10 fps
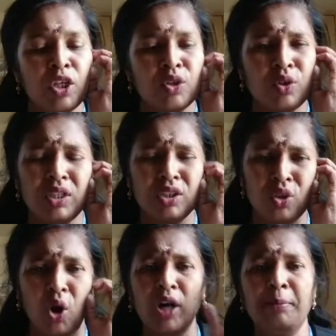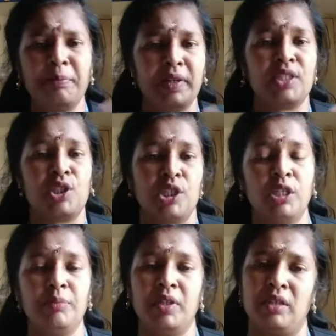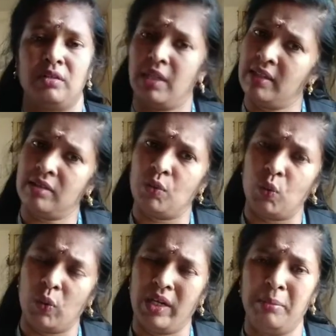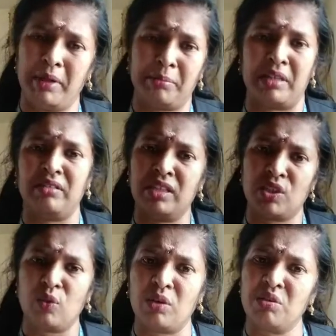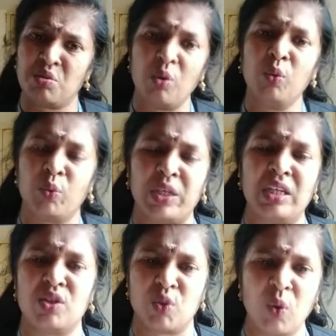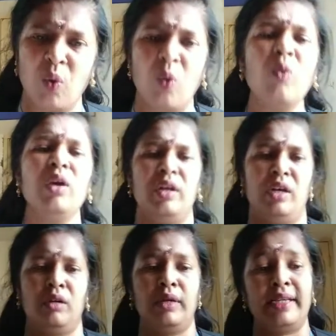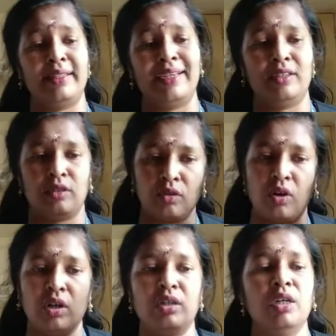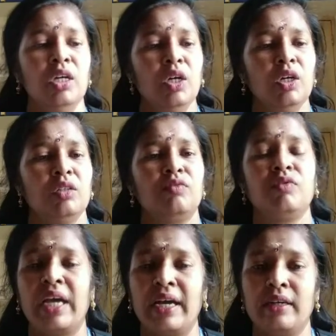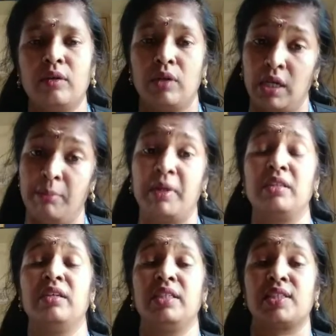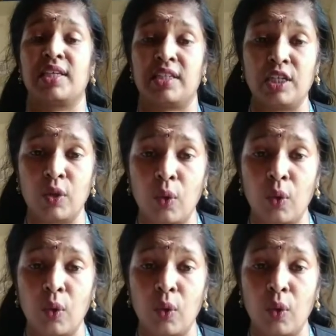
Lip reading: So the thought disturbed her that why my mother is looking so weak, so old now. And that thought that her mother is getting